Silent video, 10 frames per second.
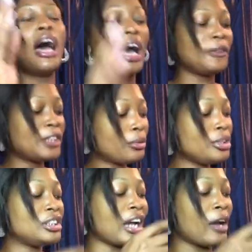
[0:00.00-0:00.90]
After
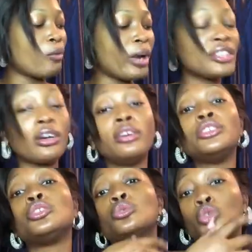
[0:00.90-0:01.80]
which I went
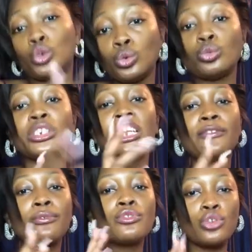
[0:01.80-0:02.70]
on to 2,
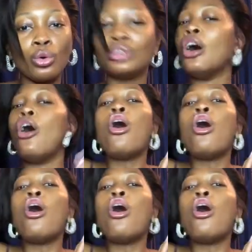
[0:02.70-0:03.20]
even tone.